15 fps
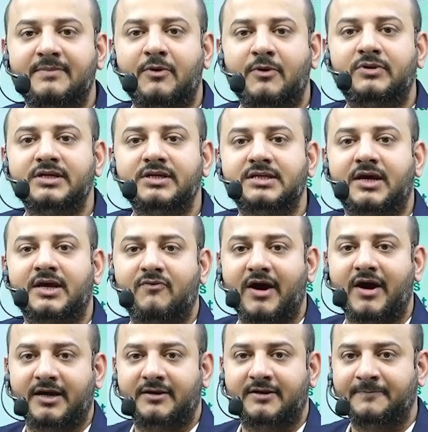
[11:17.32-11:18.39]
is
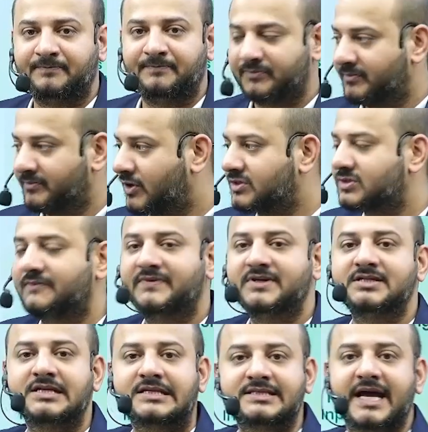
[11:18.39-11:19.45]
required because of its
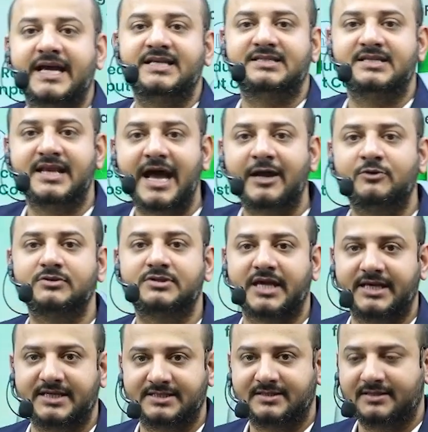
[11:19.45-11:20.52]
size, nano
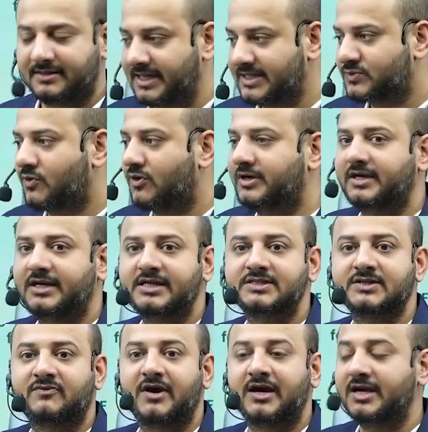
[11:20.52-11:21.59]
size, less quantity is
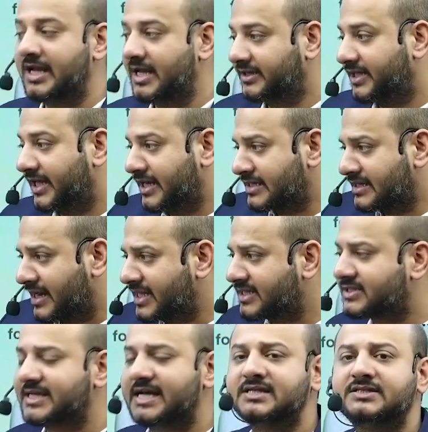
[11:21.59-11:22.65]
required. There are less
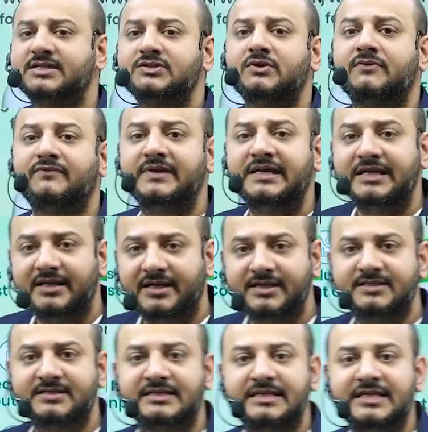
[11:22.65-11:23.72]
chances of
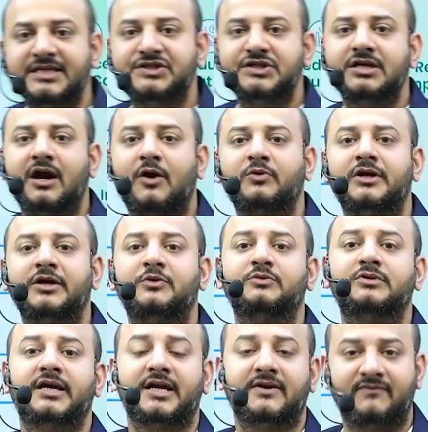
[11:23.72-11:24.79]
its leaching out into
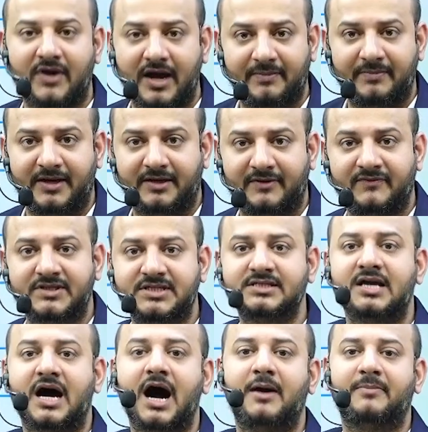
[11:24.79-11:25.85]
the environment, which is
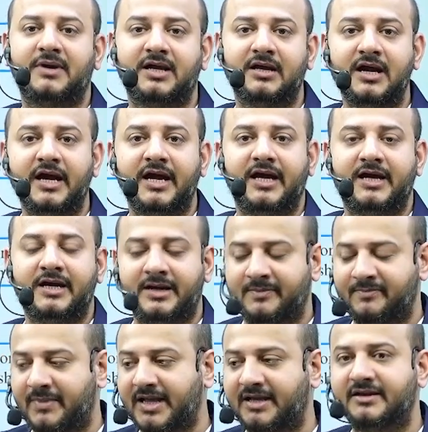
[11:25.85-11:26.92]
harming
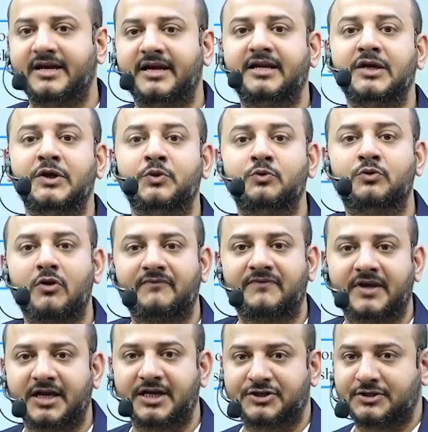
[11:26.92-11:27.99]
by creating
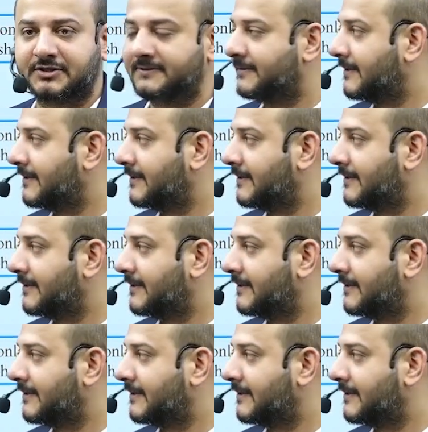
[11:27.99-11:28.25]
eutrophication.